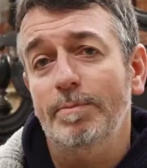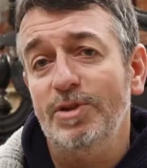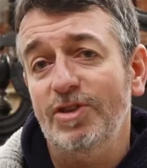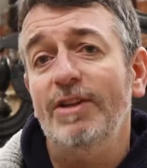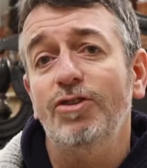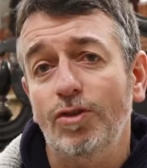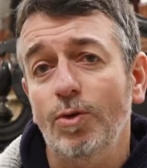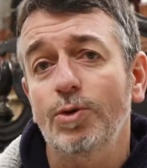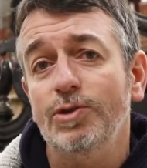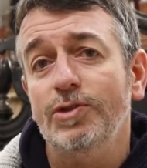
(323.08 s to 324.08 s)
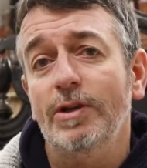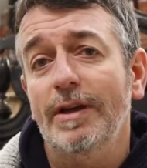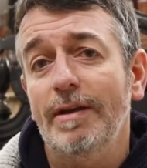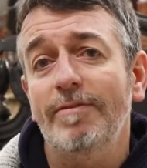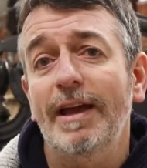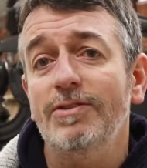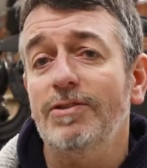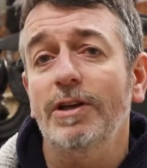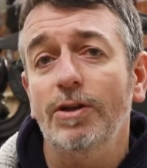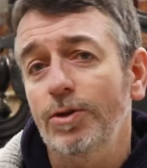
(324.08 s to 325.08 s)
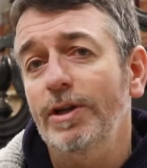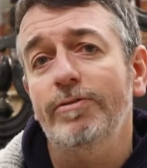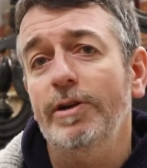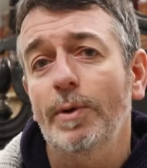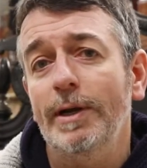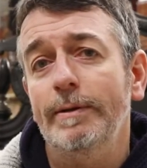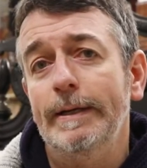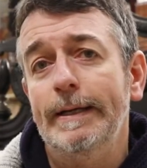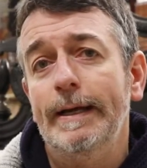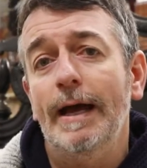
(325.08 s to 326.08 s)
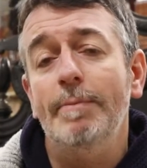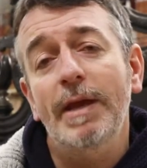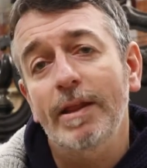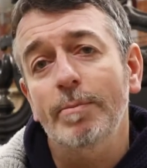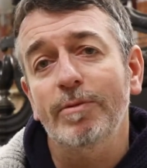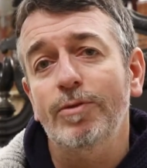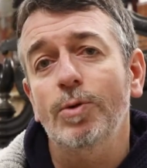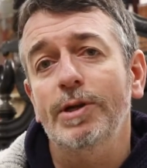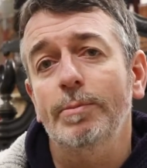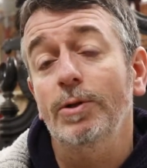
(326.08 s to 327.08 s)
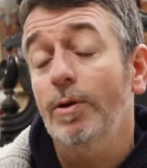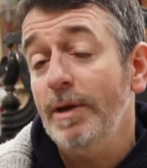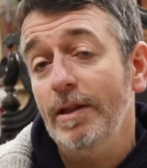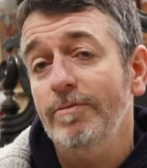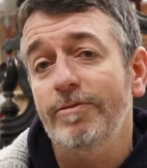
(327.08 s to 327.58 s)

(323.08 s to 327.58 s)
present shows, events that include everyone and make them affordable or make them